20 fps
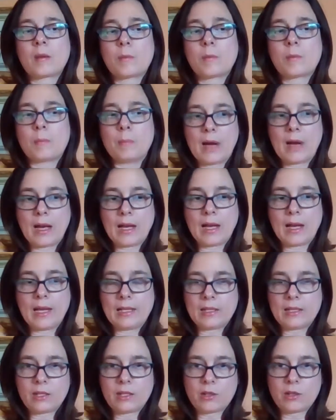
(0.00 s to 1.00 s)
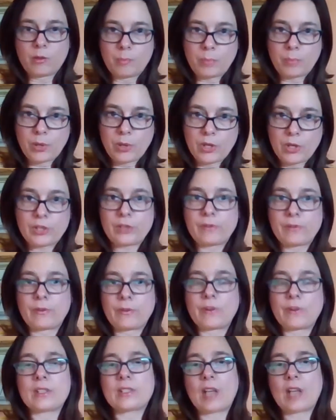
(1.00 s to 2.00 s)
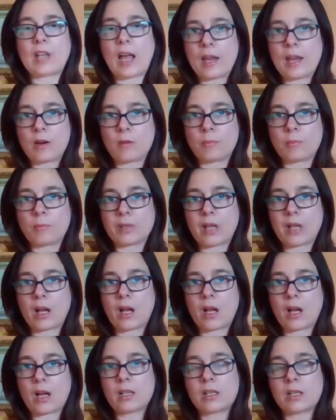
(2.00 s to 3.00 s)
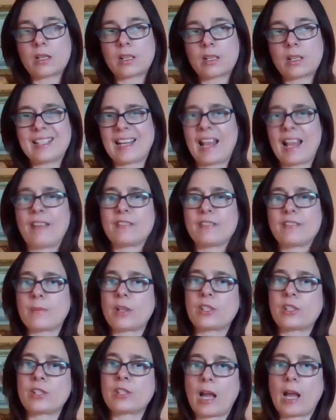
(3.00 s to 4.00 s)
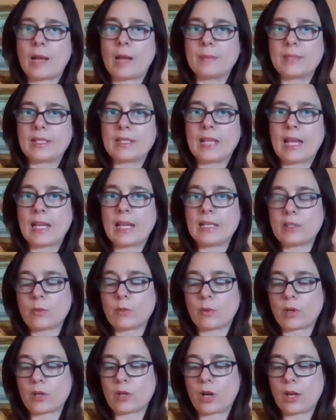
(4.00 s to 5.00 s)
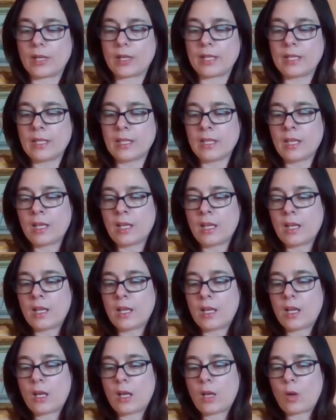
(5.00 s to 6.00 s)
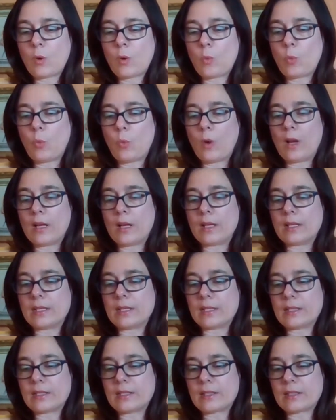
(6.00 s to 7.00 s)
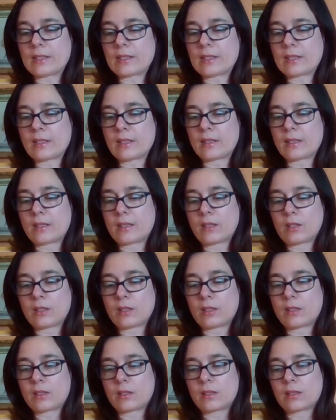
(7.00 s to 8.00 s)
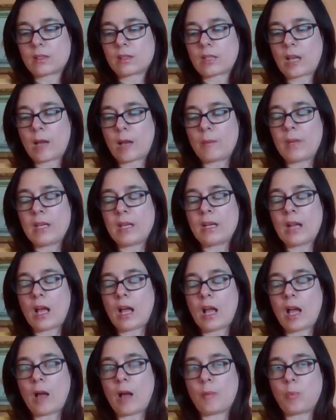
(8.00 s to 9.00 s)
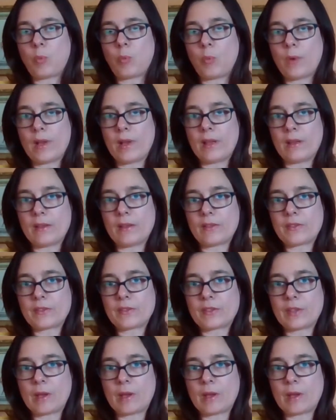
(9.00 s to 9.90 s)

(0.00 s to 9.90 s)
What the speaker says: My little push for the title block, didn't have as much time today to work on it, was coming up with